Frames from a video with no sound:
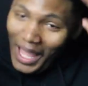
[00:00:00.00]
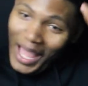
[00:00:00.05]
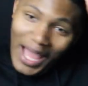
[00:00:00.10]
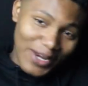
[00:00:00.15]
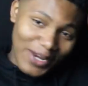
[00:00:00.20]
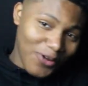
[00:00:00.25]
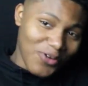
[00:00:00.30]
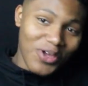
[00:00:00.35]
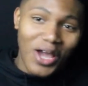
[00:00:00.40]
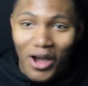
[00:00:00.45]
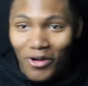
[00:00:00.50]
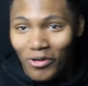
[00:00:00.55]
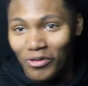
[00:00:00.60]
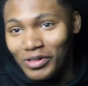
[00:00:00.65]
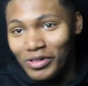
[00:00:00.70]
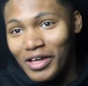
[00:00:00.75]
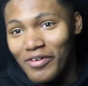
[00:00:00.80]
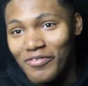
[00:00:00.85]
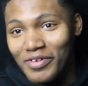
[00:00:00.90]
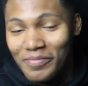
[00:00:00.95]
I know y'all
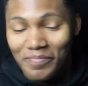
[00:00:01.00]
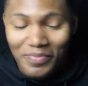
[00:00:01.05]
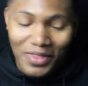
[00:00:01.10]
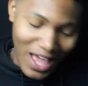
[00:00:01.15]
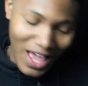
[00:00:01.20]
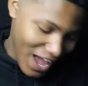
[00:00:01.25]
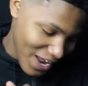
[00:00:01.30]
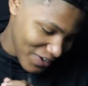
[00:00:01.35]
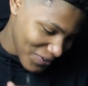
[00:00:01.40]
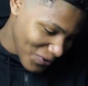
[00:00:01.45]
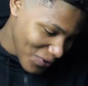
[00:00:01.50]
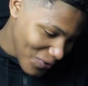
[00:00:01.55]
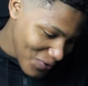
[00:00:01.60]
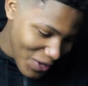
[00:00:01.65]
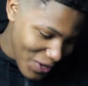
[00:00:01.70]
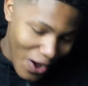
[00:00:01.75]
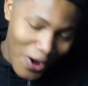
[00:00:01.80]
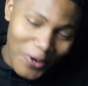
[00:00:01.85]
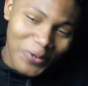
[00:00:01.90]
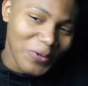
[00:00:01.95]
gonna love it. I know
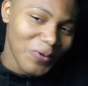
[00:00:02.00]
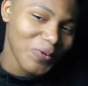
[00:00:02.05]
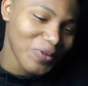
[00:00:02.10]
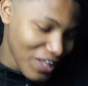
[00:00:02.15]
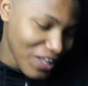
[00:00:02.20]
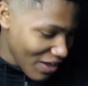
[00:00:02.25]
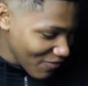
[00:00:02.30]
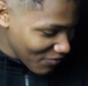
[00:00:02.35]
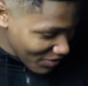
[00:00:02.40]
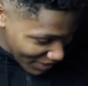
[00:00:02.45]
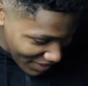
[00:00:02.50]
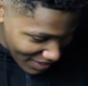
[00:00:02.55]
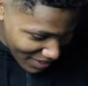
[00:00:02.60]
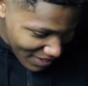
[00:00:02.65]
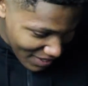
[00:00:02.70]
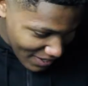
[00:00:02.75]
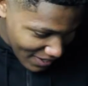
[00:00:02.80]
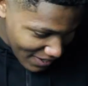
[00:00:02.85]
y'all gonna love it.